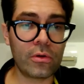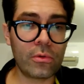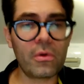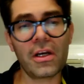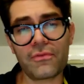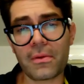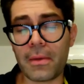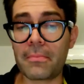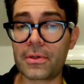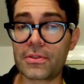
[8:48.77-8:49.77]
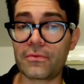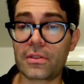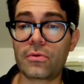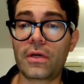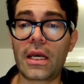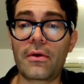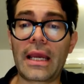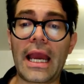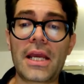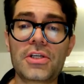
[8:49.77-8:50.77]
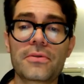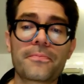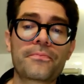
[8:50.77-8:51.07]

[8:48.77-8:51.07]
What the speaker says: one of the members of the Tornado Cash,